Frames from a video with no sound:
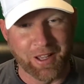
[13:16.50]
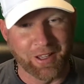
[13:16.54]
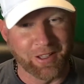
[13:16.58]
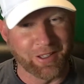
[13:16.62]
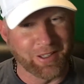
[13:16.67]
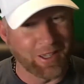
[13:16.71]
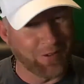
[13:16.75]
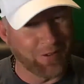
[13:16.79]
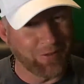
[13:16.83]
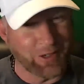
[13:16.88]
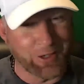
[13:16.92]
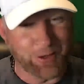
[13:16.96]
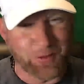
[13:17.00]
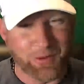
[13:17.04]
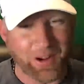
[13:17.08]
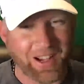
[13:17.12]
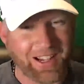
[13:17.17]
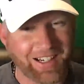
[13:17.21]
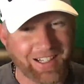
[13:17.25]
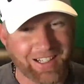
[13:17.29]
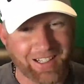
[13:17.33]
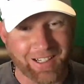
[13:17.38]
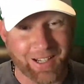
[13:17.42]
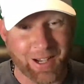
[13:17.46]
give it a
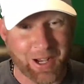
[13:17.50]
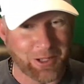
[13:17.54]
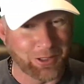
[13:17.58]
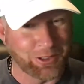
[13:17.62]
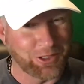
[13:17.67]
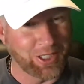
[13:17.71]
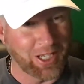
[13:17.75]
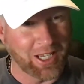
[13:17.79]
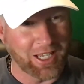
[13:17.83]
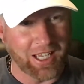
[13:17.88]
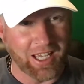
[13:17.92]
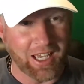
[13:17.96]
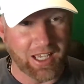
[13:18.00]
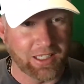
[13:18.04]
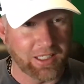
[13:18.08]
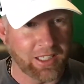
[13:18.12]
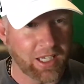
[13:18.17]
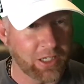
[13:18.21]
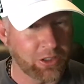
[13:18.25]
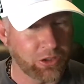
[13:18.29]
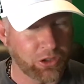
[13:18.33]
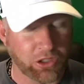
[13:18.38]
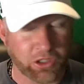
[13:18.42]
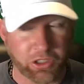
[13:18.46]
rating. I'll say, hey,
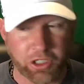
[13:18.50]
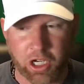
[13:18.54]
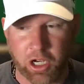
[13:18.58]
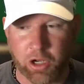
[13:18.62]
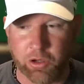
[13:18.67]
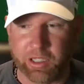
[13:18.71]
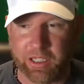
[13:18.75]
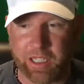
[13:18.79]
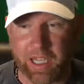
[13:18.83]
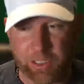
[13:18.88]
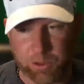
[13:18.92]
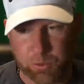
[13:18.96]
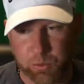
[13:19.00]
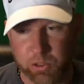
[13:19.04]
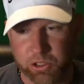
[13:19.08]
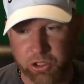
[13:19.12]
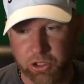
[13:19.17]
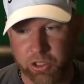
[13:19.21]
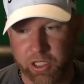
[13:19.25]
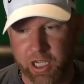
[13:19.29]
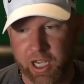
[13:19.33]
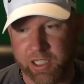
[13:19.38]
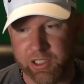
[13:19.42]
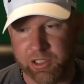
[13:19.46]
yes or no. And that's what you
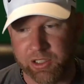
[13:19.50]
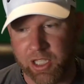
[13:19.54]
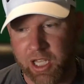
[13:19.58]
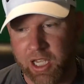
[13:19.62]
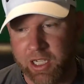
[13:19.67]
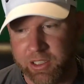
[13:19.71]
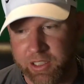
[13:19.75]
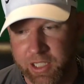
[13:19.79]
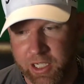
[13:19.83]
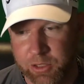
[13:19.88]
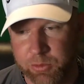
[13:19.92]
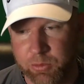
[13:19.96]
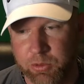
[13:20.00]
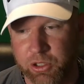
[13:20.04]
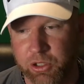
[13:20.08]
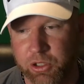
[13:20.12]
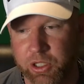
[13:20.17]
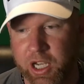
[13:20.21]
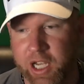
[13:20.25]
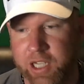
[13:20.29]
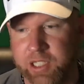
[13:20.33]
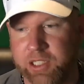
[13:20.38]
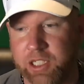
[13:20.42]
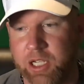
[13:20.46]
guys like. That's what you
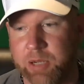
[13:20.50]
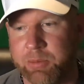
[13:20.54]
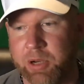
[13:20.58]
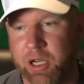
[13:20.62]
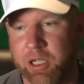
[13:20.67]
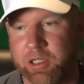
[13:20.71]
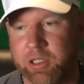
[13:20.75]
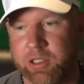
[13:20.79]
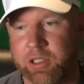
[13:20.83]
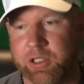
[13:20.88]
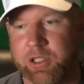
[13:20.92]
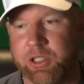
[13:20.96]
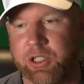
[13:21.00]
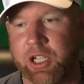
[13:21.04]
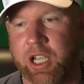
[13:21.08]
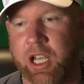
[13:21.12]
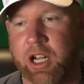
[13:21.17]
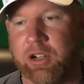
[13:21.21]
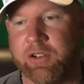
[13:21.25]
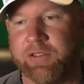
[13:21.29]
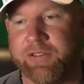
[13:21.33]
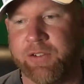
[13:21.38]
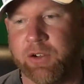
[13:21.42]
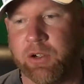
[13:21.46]
guys come onto this
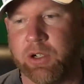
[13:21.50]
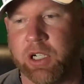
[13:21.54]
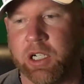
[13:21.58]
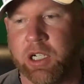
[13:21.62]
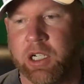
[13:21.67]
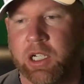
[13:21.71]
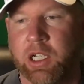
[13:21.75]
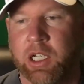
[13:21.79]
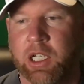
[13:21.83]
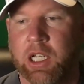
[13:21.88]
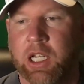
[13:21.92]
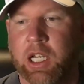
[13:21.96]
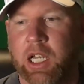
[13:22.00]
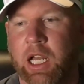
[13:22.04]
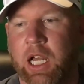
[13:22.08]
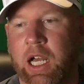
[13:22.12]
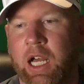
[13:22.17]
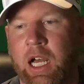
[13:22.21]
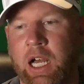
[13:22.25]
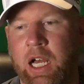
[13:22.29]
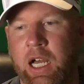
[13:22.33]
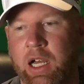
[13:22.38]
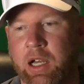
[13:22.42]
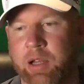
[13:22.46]
channel for.
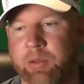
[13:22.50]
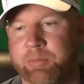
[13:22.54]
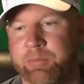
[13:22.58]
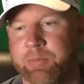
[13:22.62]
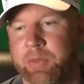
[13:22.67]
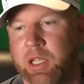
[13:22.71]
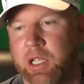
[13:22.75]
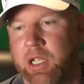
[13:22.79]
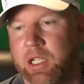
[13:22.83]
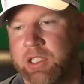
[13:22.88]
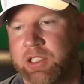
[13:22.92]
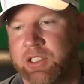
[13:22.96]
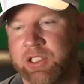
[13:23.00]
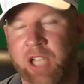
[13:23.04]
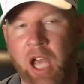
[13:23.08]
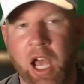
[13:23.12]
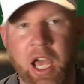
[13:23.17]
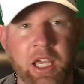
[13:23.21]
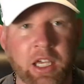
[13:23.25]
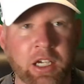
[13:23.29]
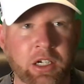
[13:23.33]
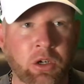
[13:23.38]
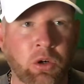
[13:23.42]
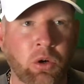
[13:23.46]

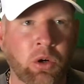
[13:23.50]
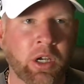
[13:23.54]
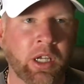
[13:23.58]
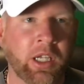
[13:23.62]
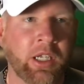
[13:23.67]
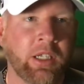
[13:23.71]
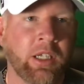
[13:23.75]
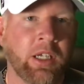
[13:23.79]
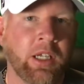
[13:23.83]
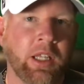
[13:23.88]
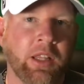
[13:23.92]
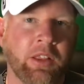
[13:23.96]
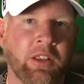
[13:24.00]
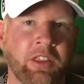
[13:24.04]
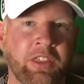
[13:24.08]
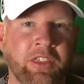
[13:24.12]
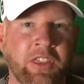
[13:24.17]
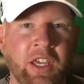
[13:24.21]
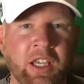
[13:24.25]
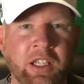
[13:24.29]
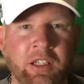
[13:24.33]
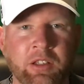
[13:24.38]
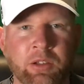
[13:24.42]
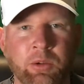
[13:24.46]
Siacoin, the
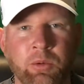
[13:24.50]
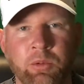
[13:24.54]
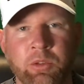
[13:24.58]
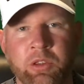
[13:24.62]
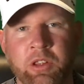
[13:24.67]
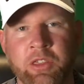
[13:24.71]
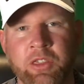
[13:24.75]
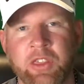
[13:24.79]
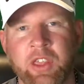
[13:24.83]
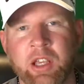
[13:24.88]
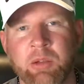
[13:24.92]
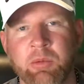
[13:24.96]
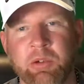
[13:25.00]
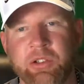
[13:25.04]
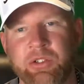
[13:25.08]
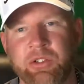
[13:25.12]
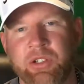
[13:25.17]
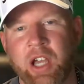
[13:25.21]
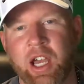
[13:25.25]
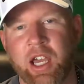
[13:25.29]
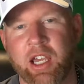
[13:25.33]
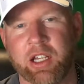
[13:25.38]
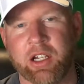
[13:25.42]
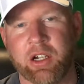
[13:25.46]
thing with
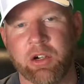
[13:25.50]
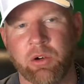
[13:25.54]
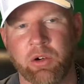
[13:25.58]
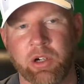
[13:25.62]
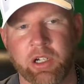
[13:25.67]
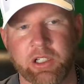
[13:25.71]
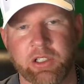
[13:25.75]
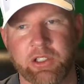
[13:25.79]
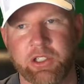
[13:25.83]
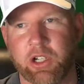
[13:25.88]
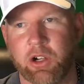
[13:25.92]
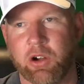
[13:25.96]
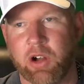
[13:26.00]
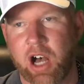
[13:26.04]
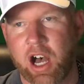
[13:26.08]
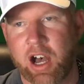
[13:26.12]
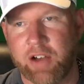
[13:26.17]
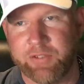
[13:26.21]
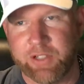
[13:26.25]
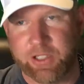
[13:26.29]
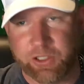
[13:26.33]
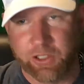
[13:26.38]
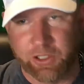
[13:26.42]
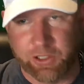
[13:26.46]
Siacoin, so obviously